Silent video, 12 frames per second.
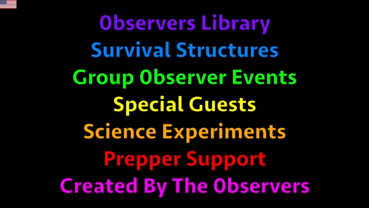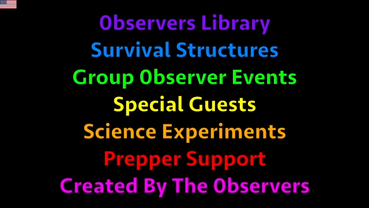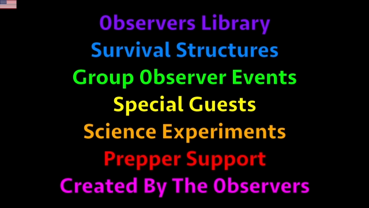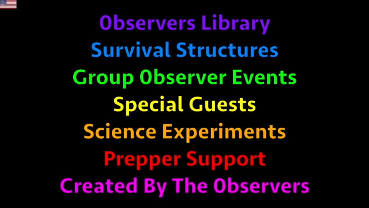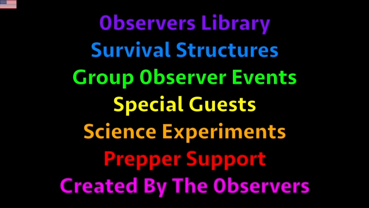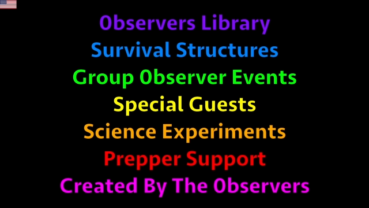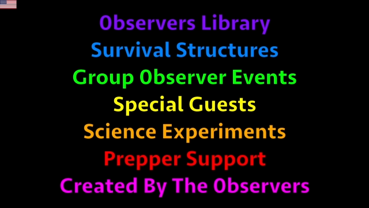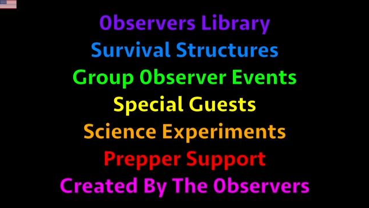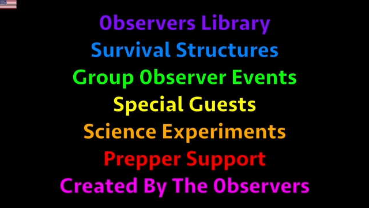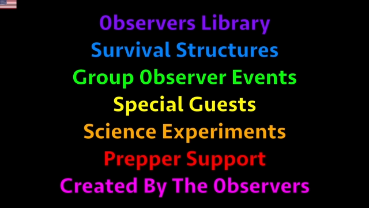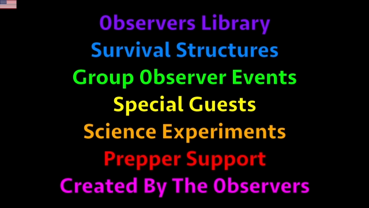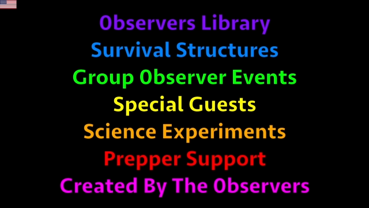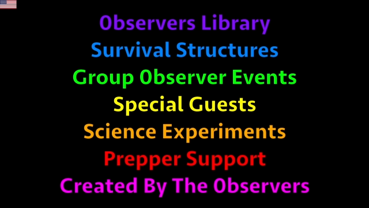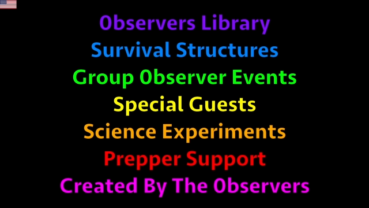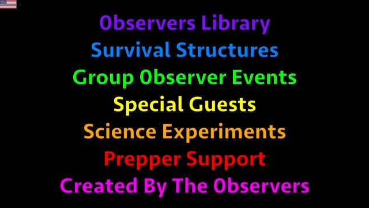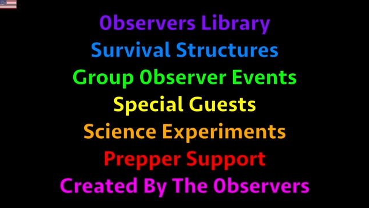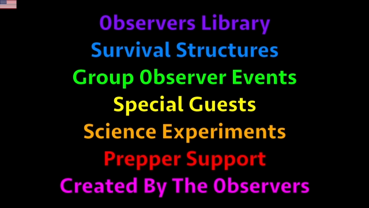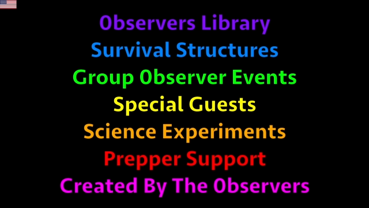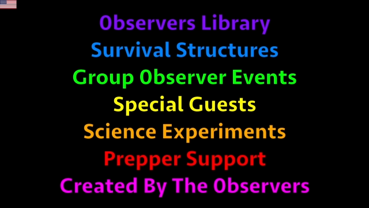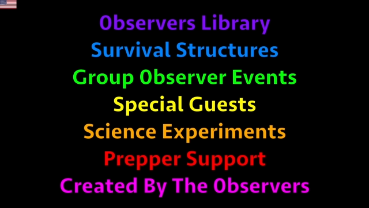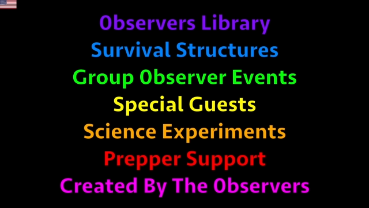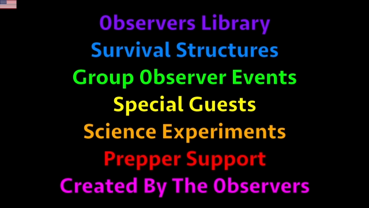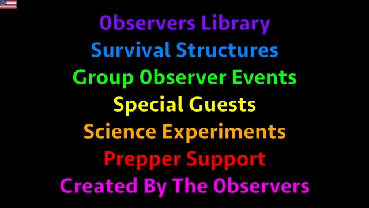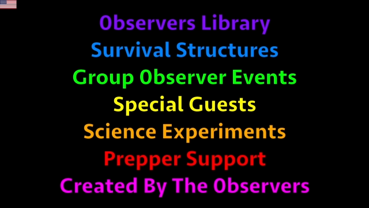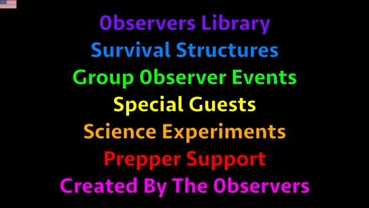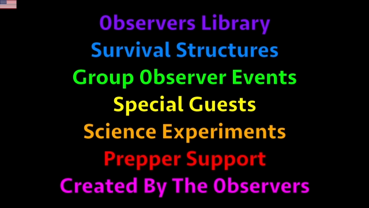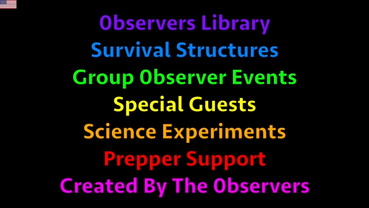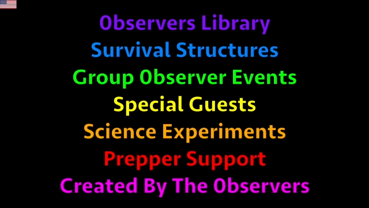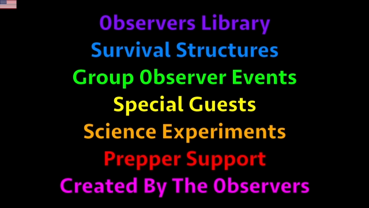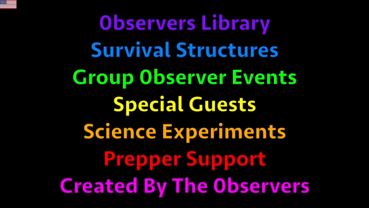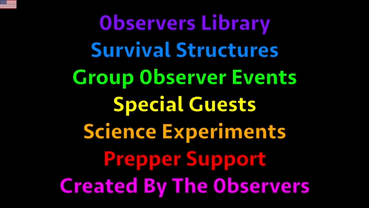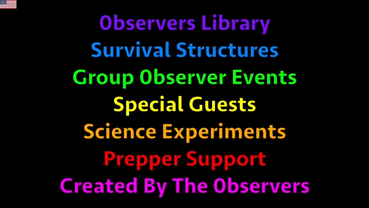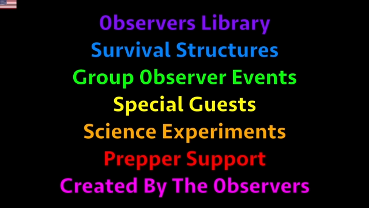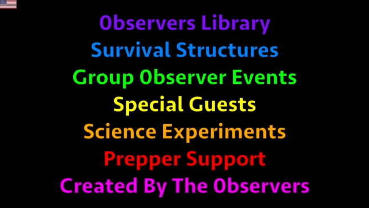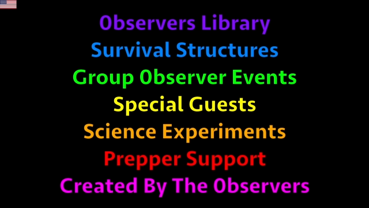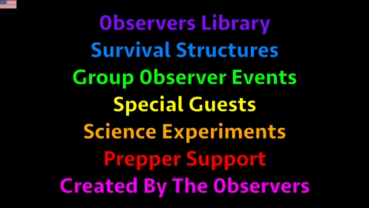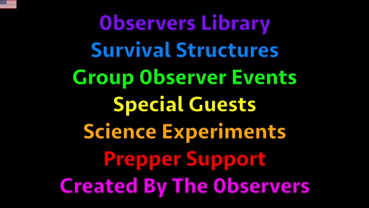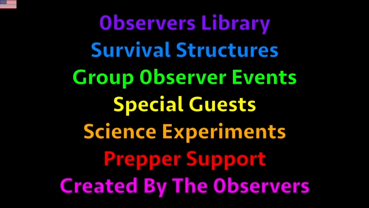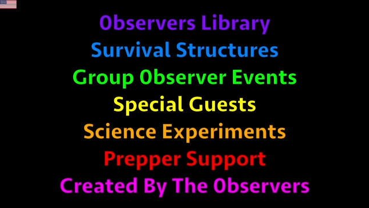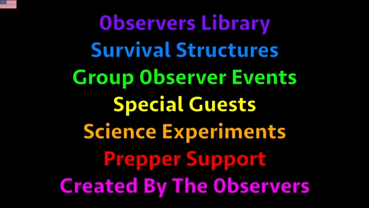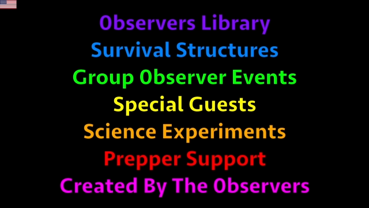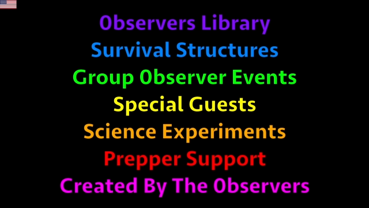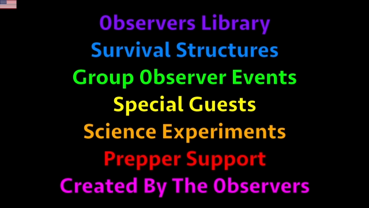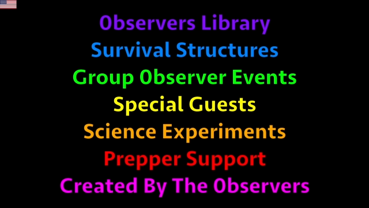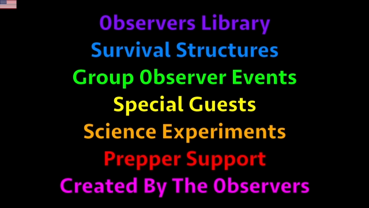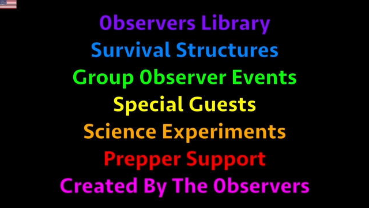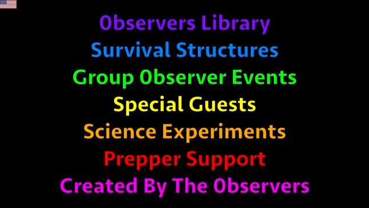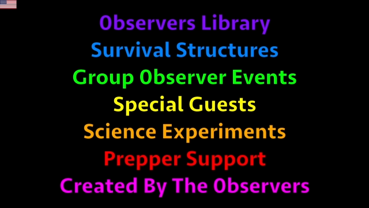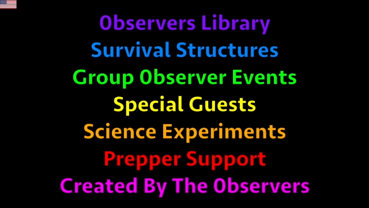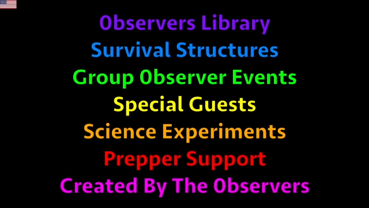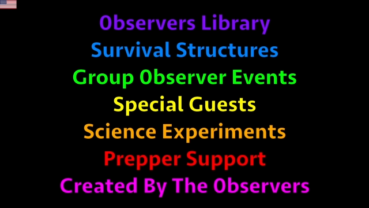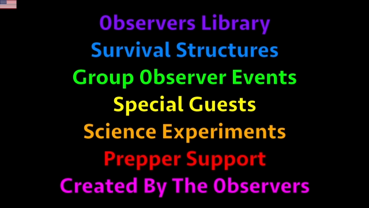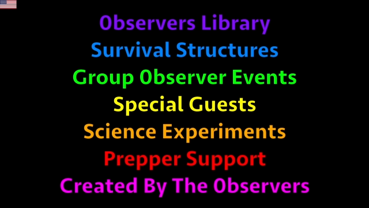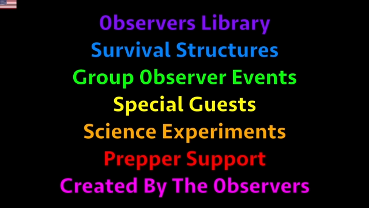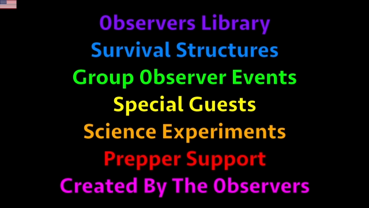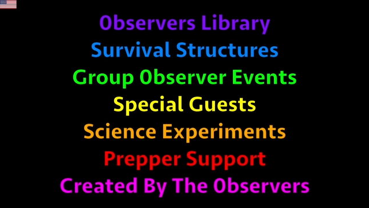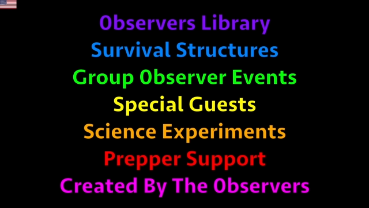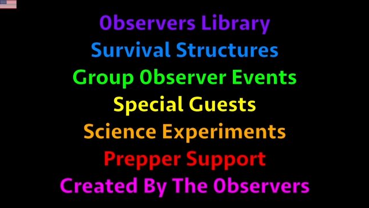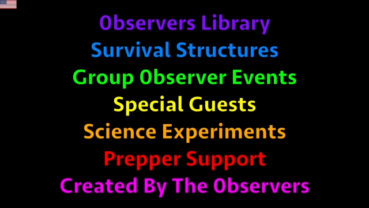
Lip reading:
(no speaker visible)